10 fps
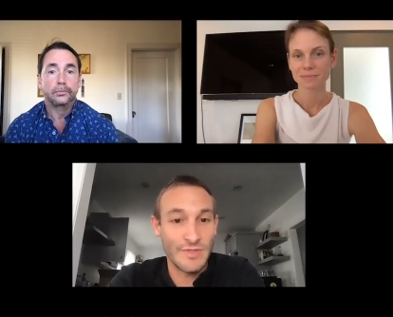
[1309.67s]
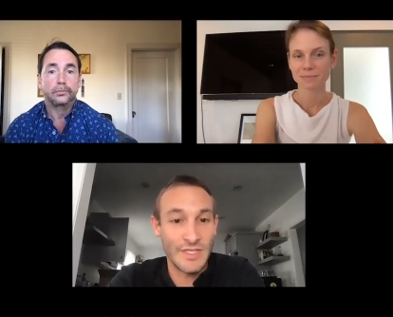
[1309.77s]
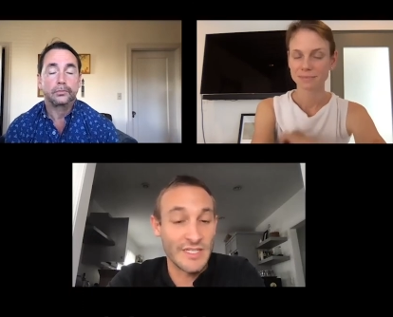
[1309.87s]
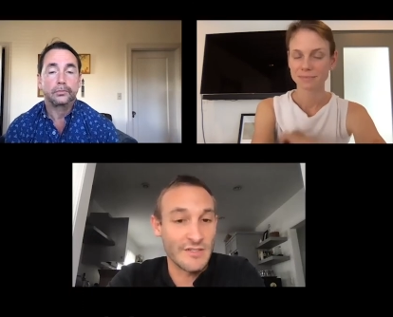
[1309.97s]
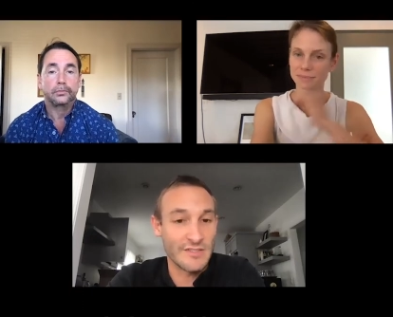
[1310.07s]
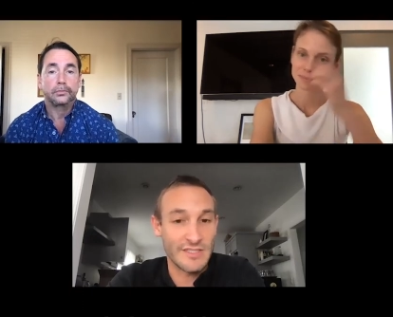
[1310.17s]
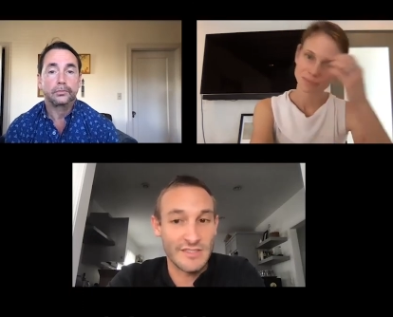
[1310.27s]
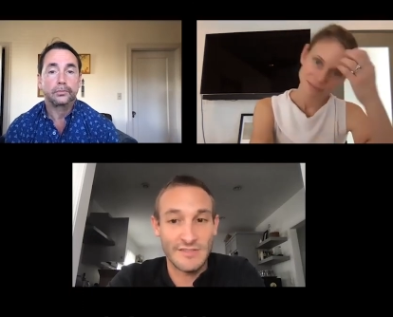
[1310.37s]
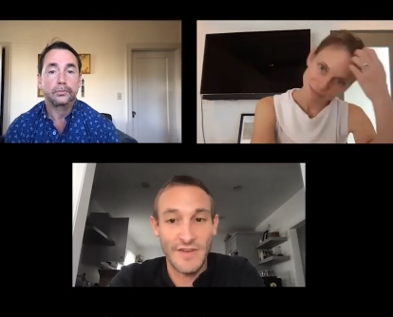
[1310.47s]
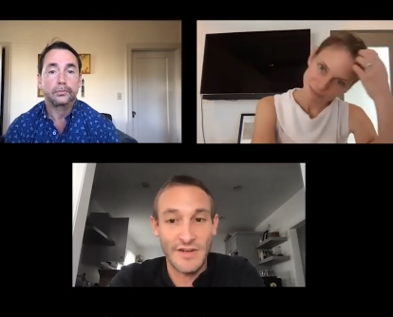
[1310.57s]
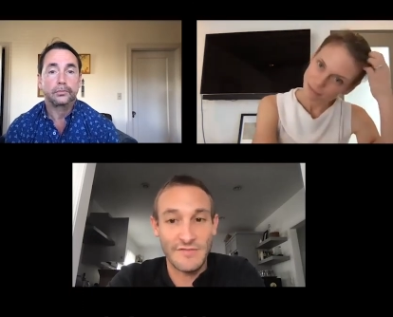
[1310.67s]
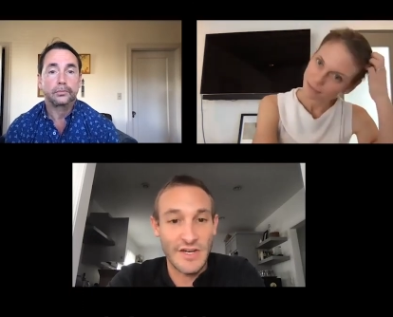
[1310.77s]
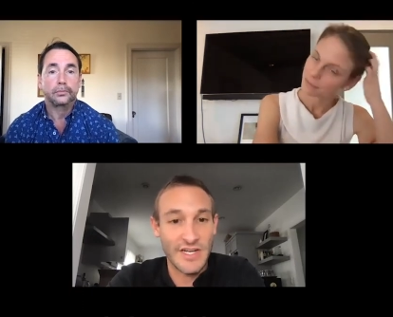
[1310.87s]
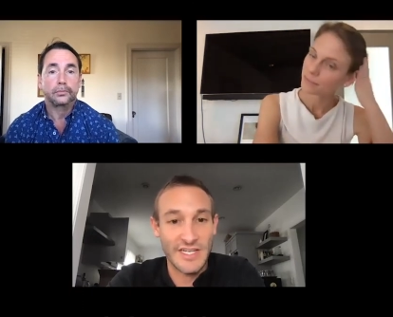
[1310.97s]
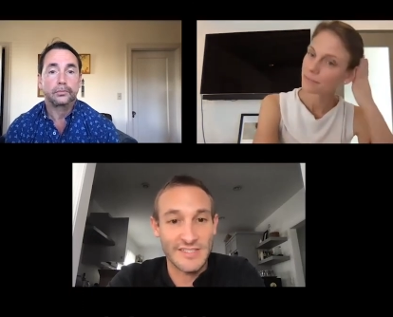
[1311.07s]
Speaker 1: years is very
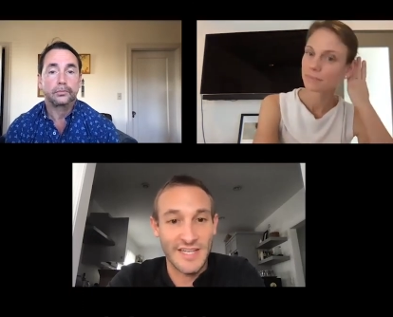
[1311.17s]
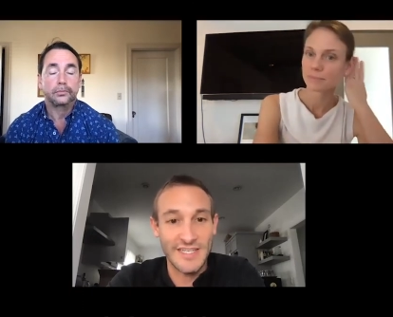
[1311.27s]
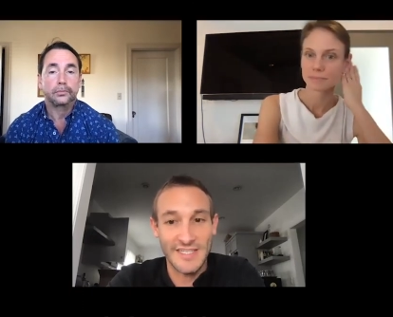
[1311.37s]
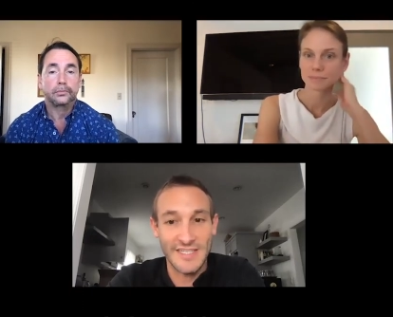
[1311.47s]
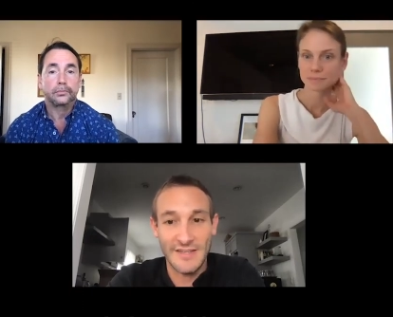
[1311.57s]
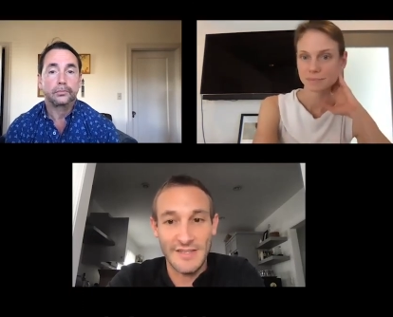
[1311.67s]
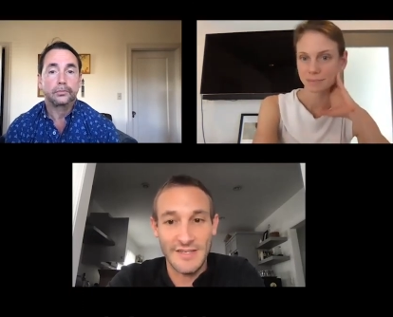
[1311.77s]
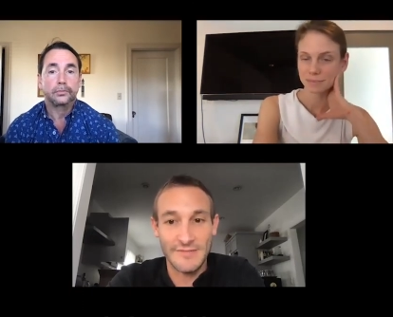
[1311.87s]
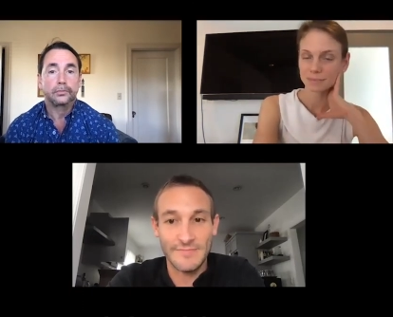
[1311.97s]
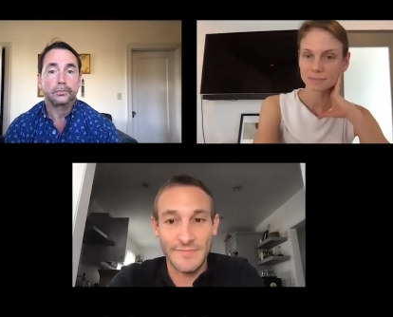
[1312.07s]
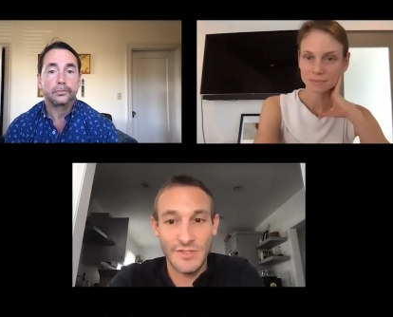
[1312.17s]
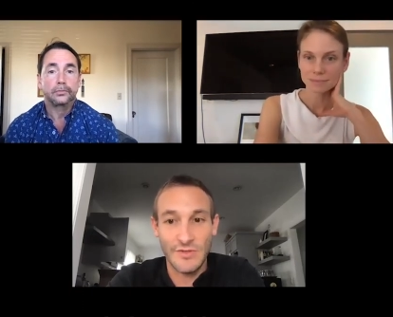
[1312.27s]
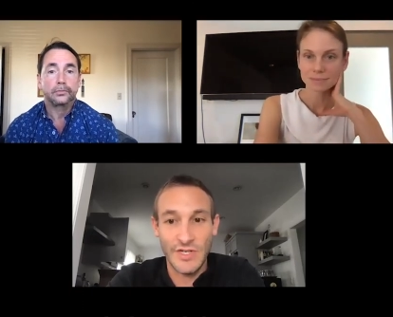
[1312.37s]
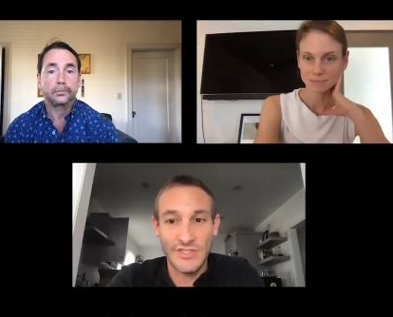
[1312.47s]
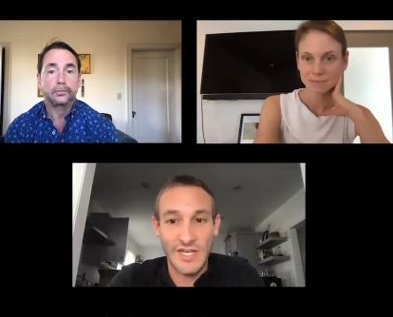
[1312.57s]
very exciting. I think. Do you
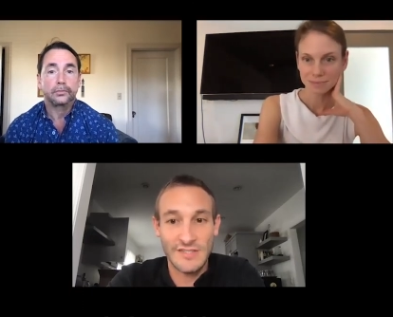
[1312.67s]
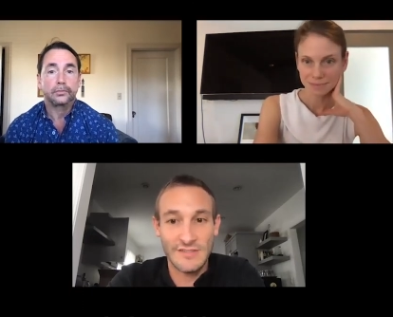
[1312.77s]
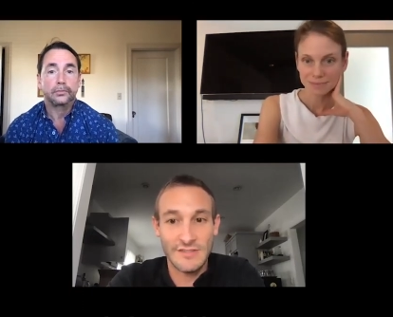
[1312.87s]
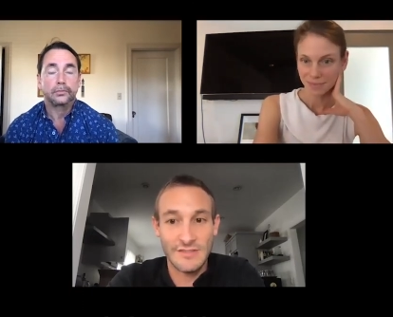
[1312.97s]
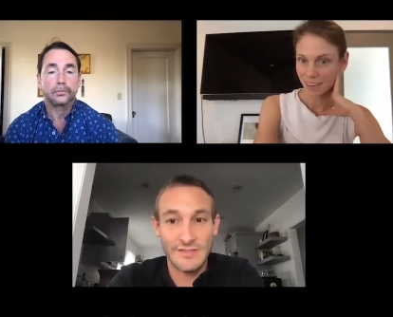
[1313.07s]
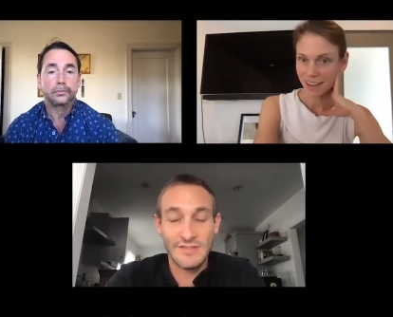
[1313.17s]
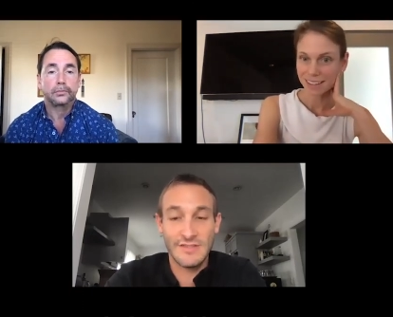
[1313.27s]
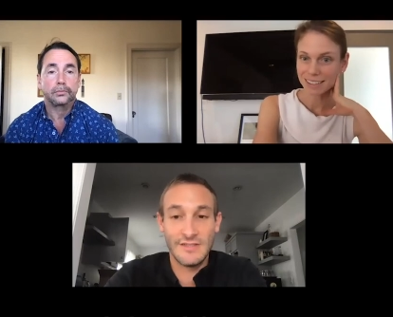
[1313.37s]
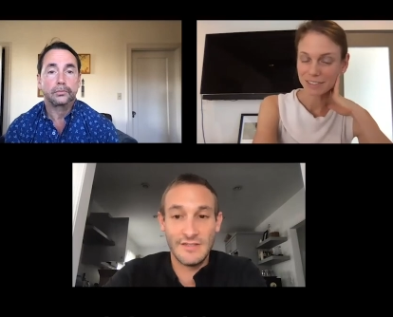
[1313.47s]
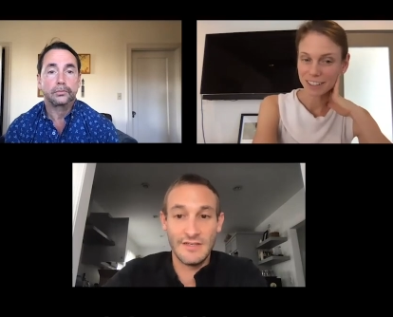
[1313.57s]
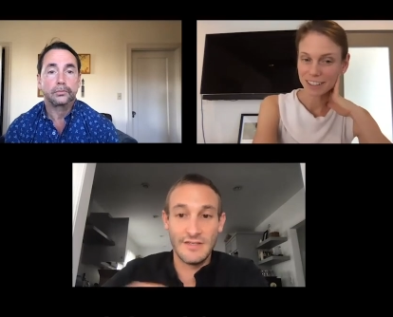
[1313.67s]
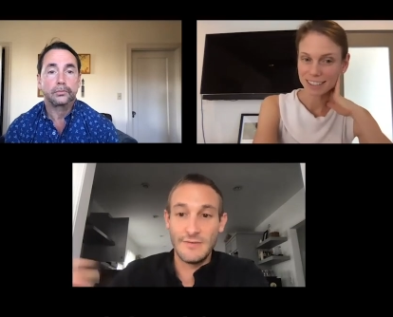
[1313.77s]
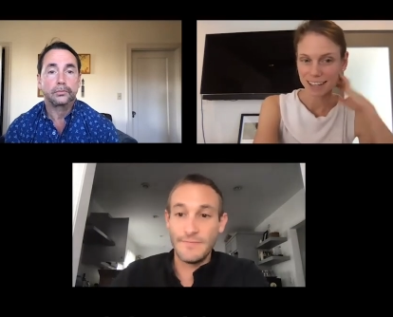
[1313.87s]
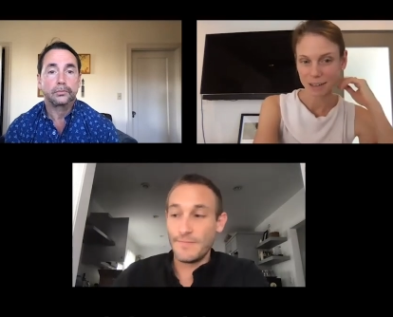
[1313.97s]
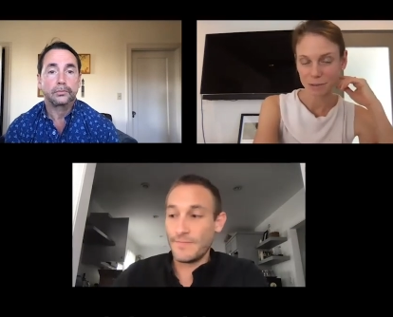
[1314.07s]
agree, Jess?
Speaker 2: Yeah, it's very
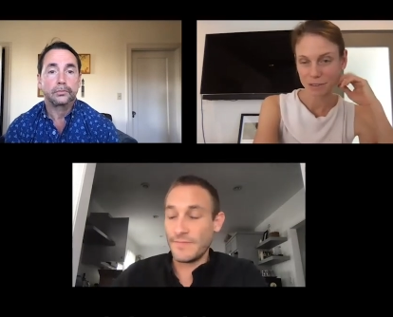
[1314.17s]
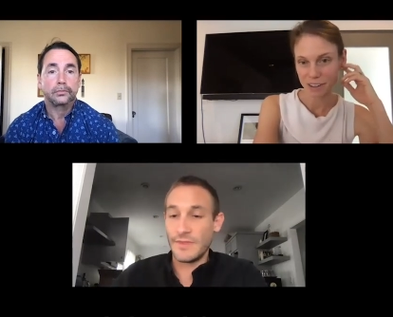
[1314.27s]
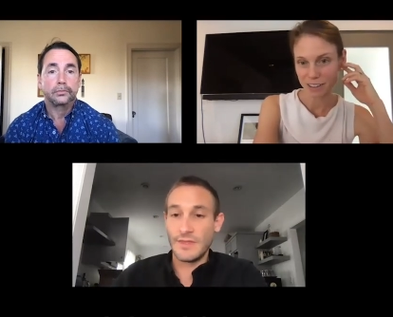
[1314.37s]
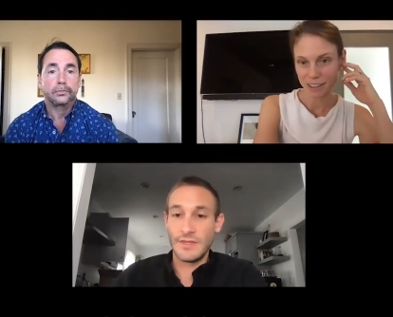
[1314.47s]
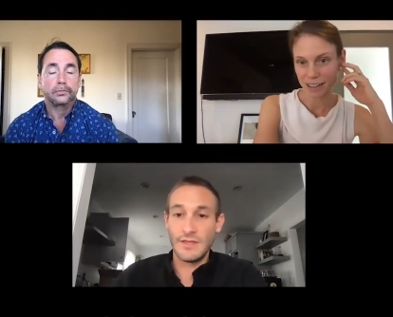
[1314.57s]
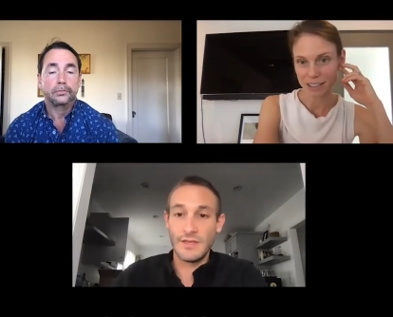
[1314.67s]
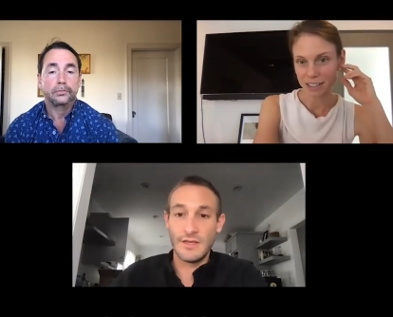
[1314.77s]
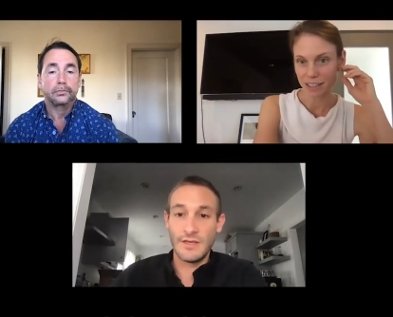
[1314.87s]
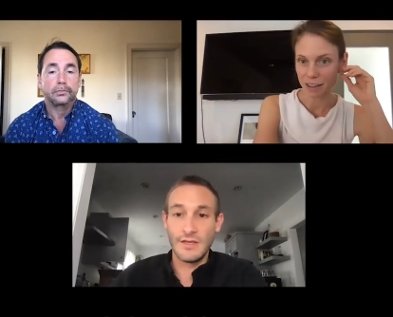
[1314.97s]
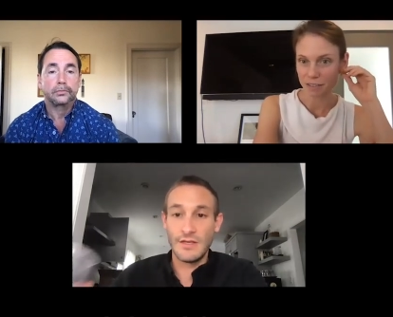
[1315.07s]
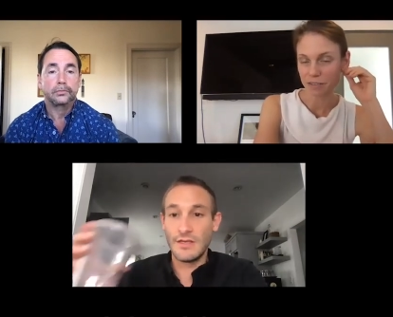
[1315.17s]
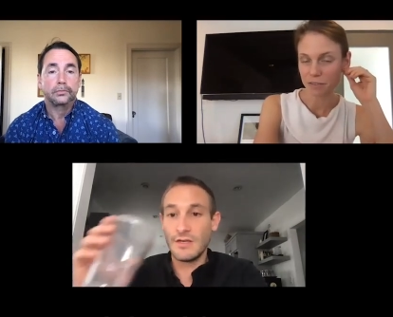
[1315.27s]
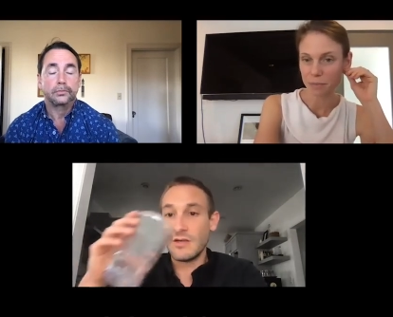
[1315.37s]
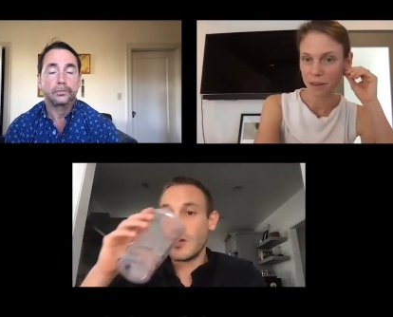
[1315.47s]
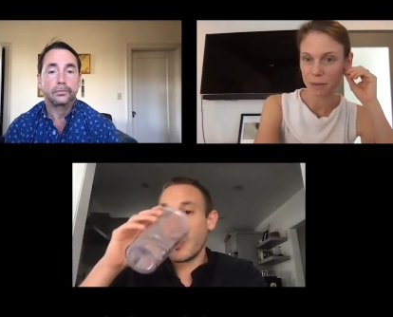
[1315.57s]
exciting. We're very lucky to have
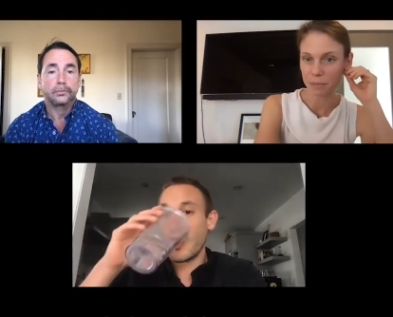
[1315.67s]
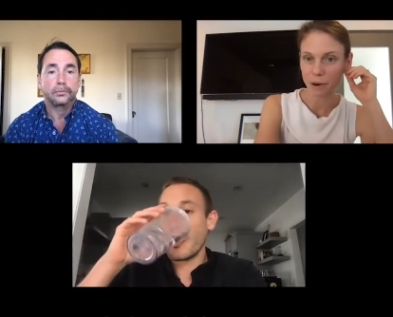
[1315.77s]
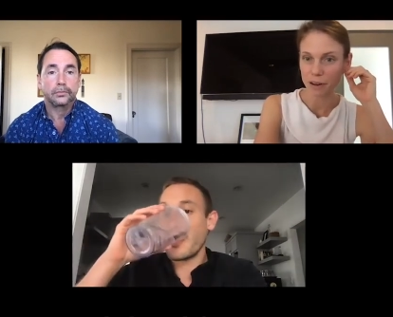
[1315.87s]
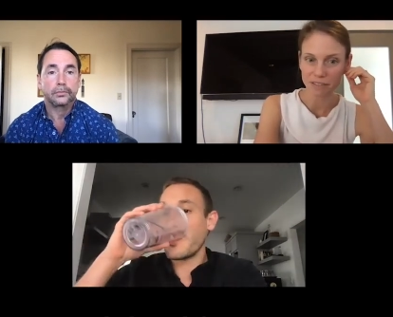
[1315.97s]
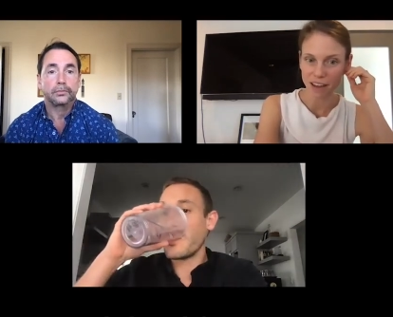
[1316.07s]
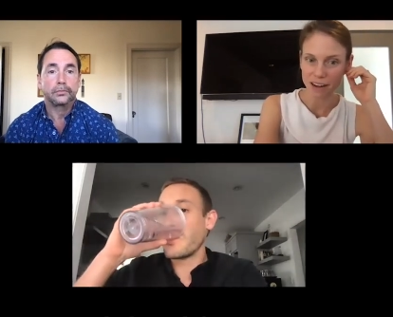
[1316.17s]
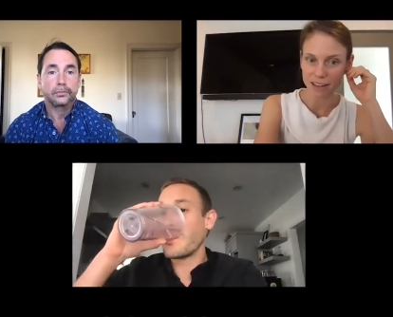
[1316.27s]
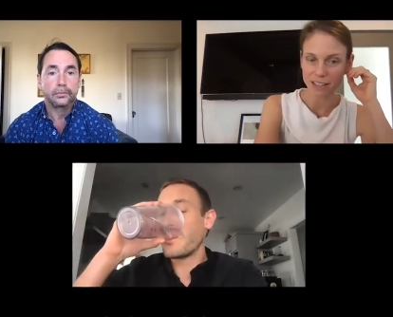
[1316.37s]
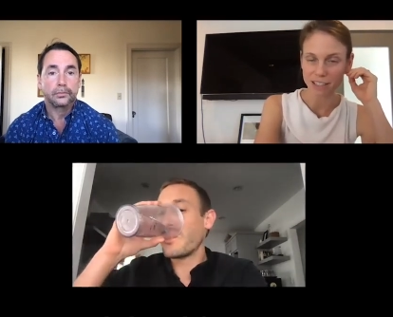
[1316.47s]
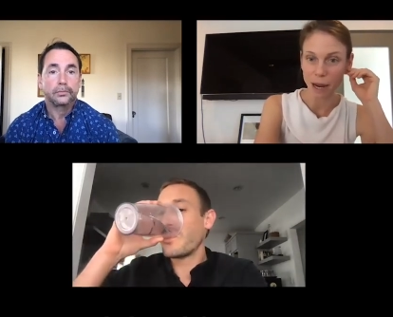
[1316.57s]
been a part of that, and it's